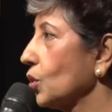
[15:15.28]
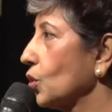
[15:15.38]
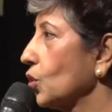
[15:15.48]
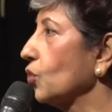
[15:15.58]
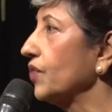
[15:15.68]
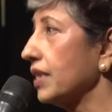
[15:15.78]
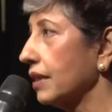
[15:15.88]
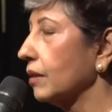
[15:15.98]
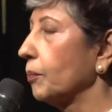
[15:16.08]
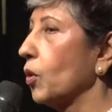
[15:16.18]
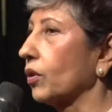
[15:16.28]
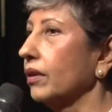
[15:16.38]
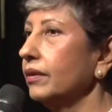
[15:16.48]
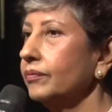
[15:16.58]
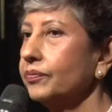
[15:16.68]
to visit the
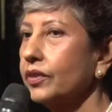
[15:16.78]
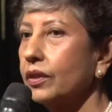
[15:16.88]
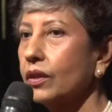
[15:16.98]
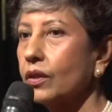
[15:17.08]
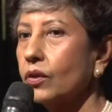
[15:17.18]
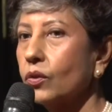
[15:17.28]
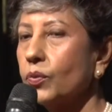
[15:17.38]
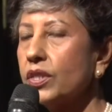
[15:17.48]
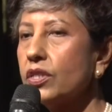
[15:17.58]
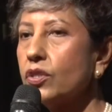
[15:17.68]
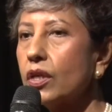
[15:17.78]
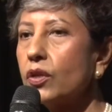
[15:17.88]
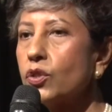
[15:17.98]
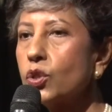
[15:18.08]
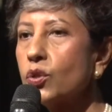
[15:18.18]
portal, which is
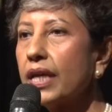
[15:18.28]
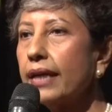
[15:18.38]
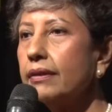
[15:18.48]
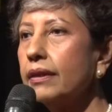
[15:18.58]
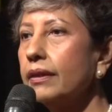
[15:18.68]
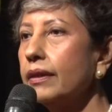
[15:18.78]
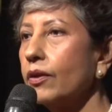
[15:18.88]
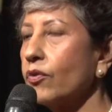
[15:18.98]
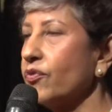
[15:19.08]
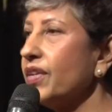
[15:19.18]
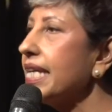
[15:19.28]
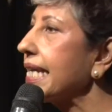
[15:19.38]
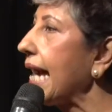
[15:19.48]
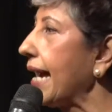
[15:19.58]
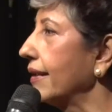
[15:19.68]
Together
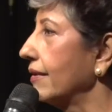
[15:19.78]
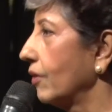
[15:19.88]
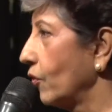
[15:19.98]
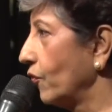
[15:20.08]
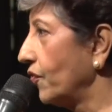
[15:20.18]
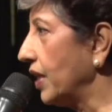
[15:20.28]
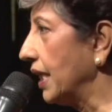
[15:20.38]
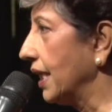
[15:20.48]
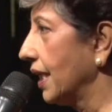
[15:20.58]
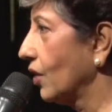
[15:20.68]
VCAN, V,